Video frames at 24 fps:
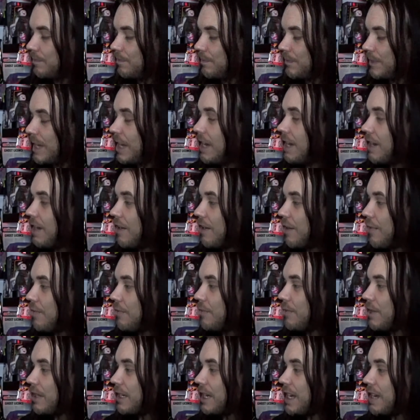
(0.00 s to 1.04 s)
Yeah,
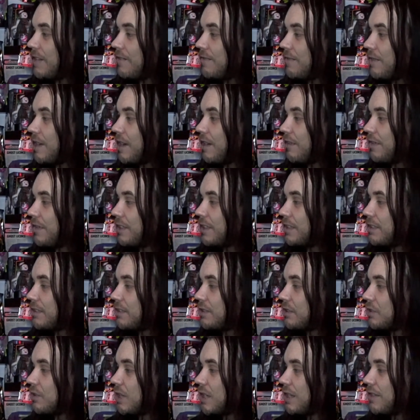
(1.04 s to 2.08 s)
again, I think this is
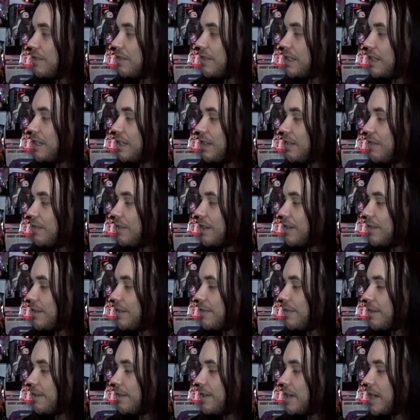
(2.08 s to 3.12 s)
a great figure. Very,
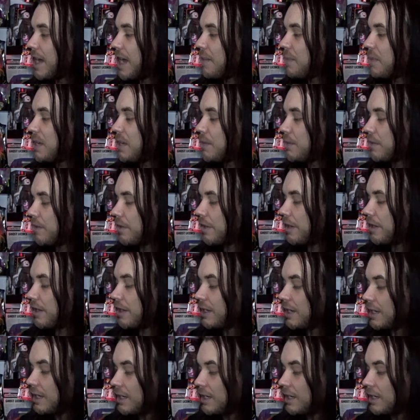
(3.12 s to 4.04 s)
very happy with it.